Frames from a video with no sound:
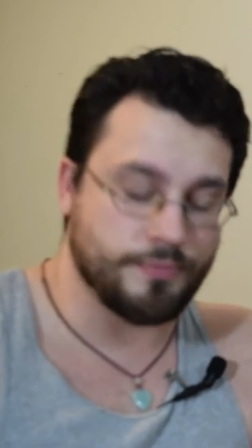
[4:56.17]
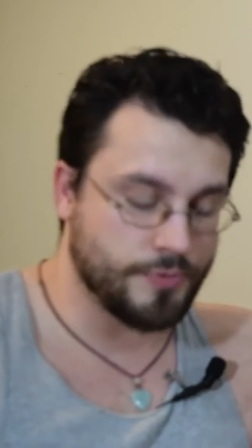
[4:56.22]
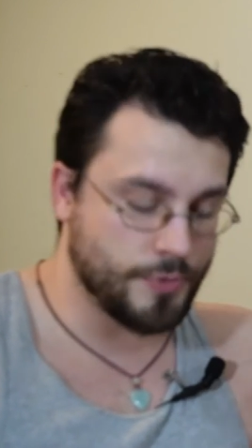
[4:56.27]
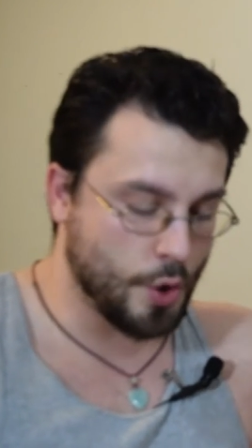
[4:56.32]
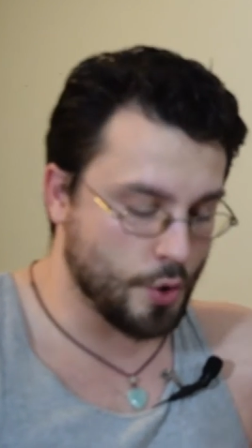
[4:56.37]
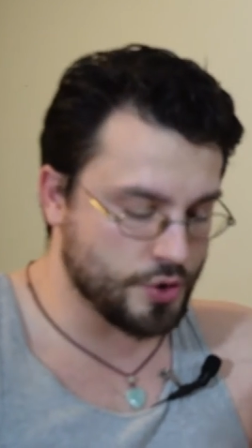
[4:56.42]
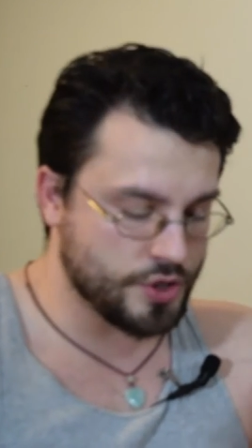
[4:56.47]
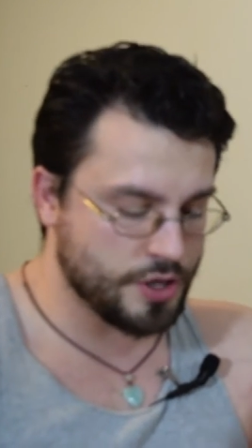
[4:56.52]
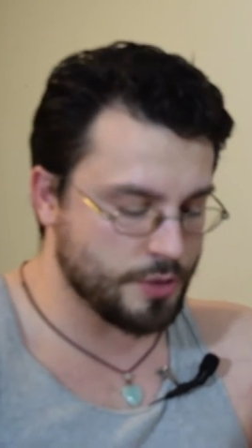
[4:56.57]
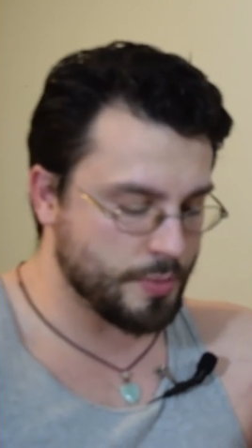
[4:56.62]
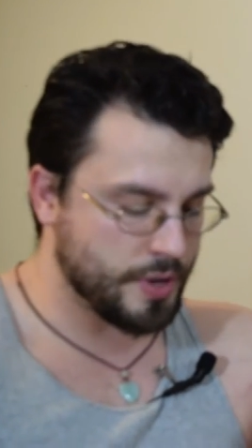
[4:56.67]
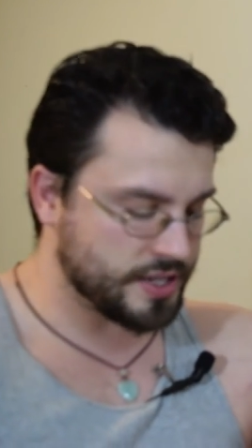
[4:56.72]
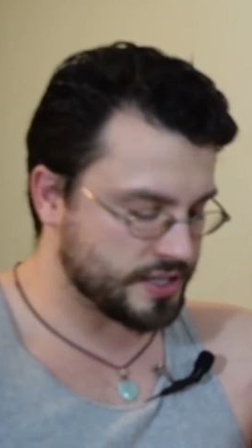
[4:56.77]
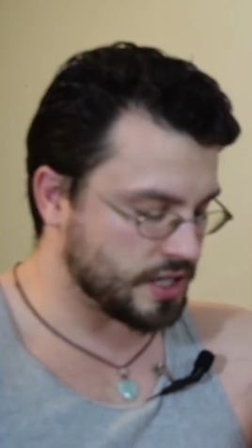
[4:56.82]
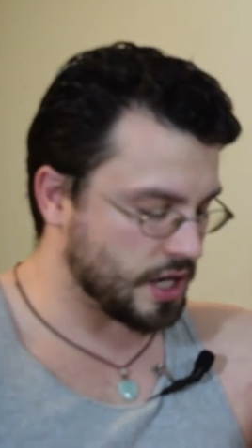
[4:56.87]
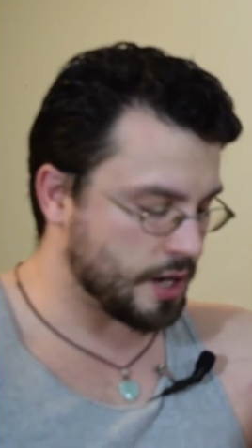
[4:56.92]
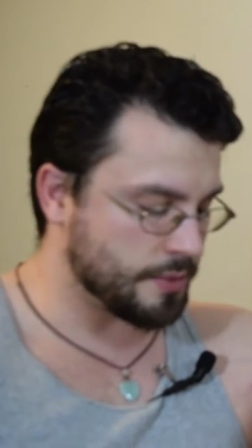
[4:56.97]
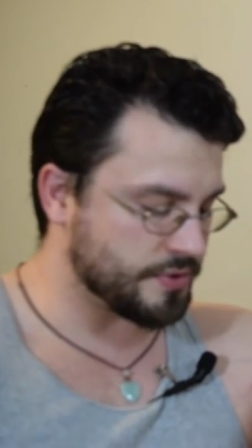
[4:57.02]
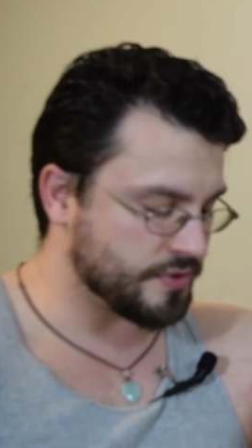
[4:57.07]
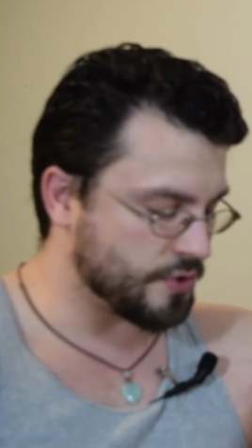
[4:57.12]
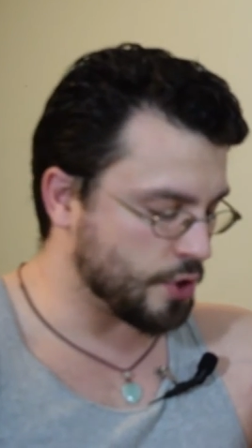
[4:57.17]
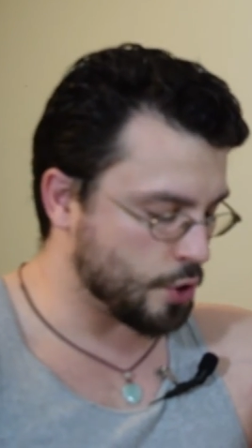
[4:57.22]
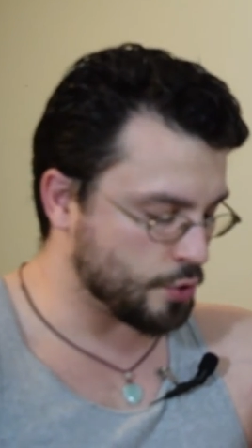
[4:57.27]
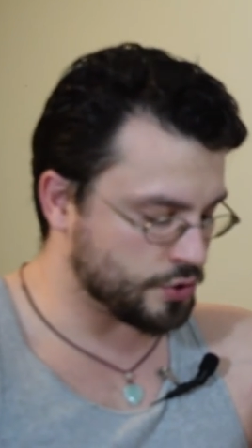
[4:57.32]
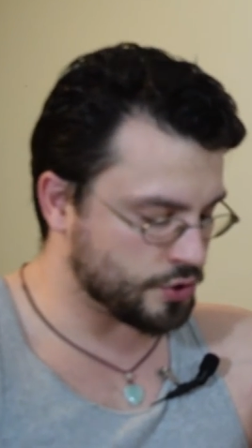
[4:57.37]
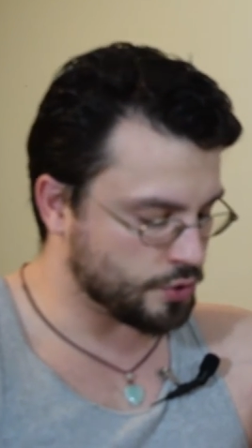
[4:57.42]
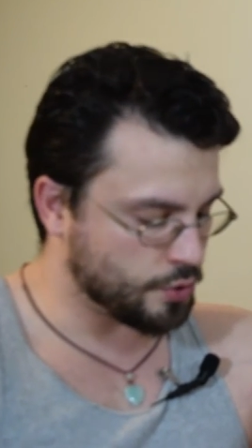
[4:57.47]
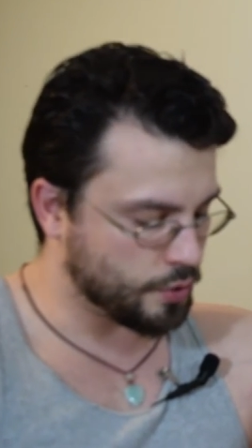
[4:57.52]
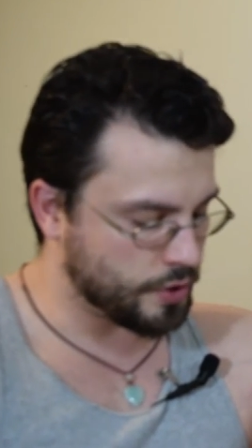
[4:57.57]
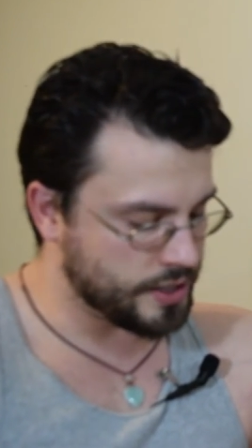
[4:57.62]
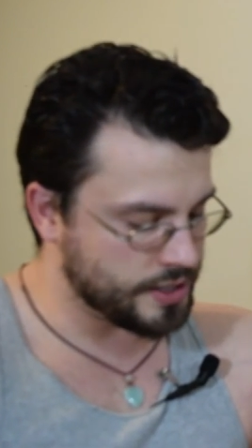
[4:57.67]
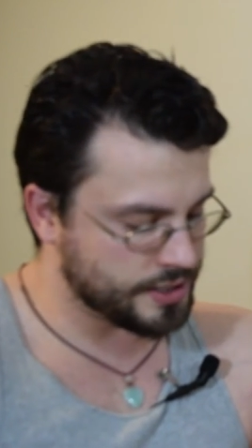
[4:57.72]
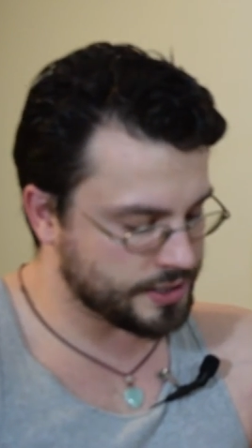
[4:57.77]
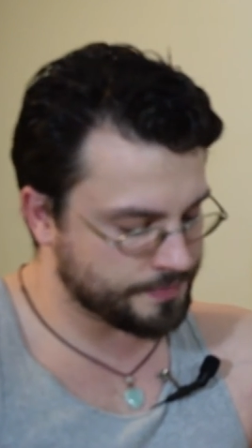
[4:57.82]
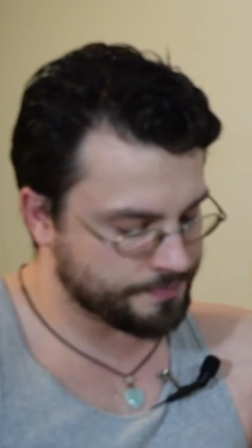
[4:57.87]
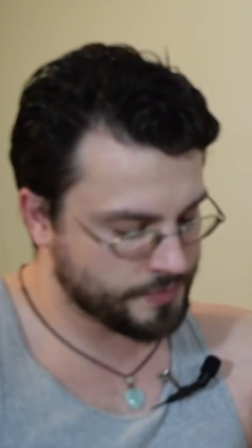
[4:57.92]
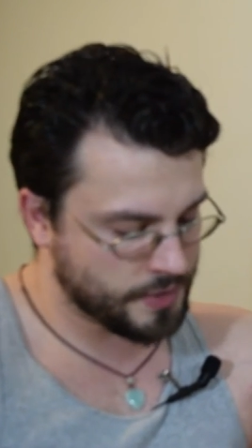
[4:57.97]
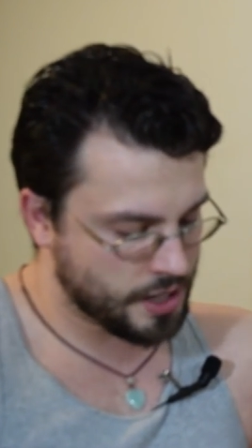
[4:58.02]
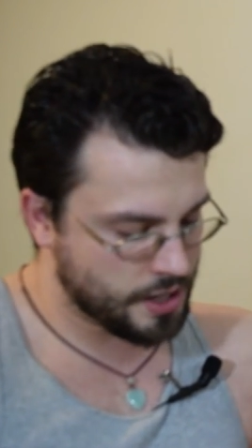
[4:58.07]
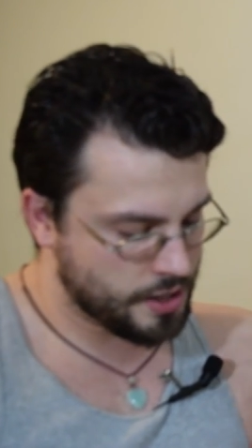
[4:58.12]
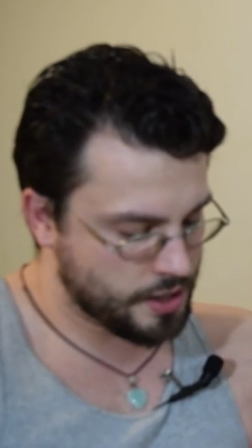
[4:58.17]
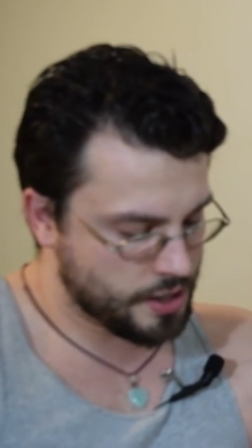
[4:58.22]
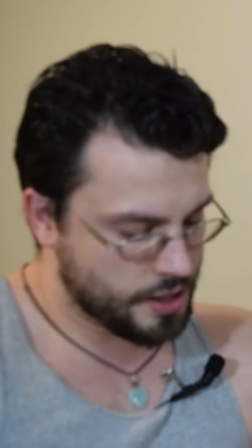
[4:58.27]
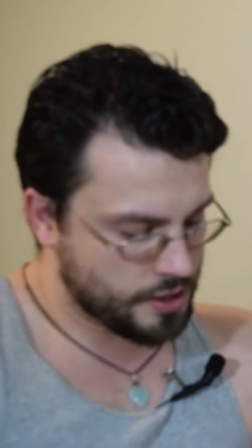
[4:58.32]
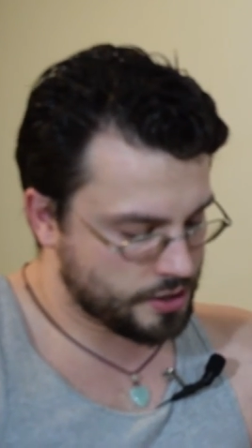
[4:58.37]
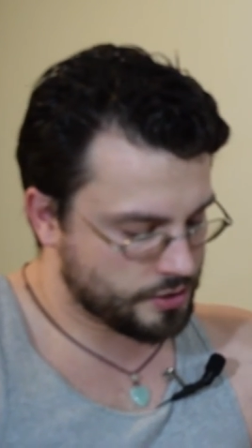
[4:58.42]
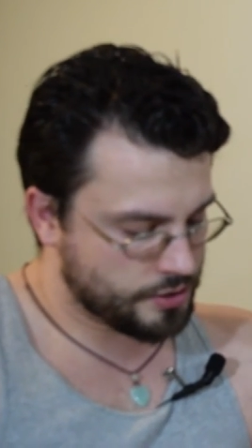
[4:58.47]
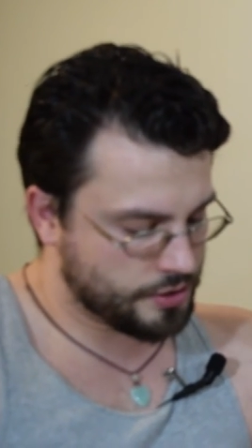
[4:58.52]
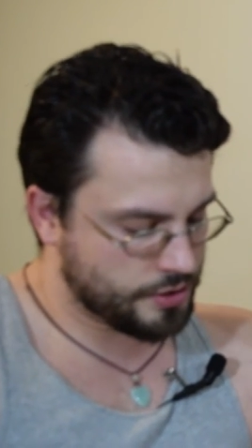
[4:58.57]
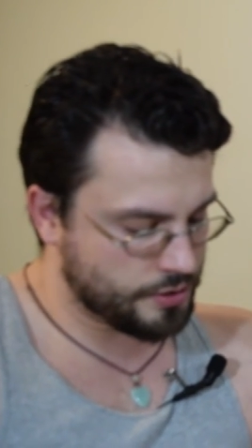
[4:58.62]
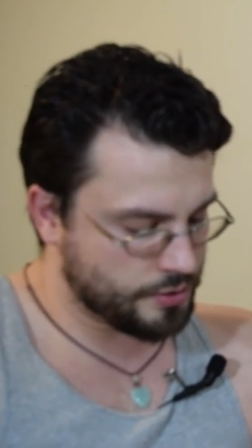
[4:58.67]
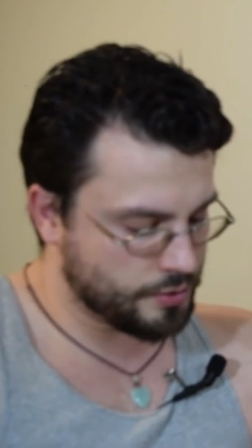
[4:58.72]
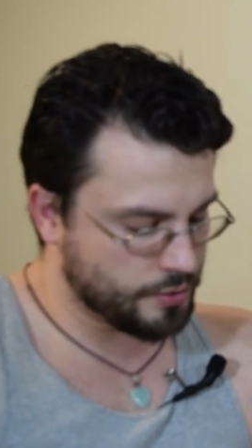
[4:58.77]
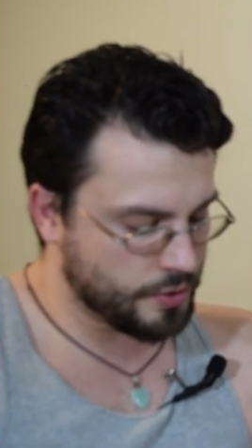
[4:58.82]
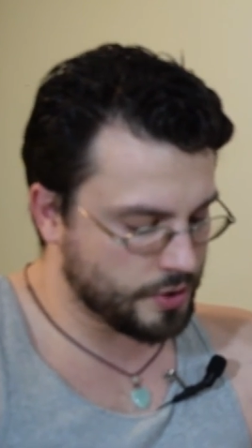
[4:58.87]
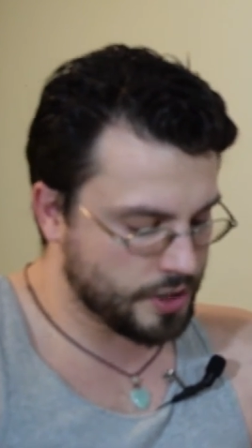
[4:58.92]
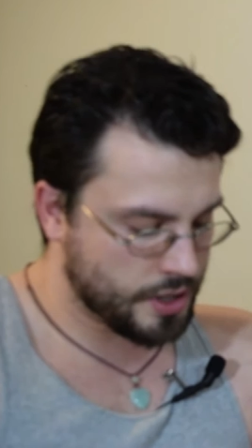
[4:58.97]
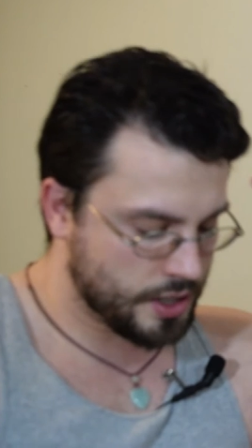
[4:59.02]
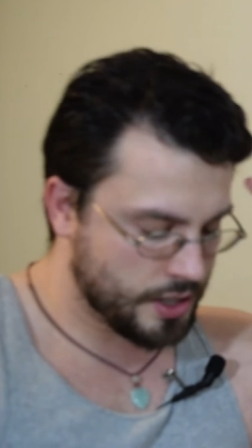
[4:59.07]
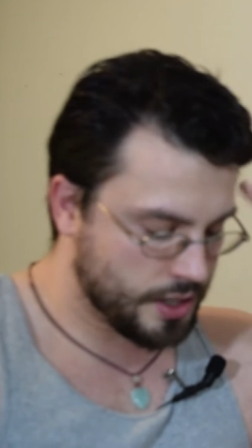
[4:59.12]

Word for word: Those are the best types of ghost stories. Two,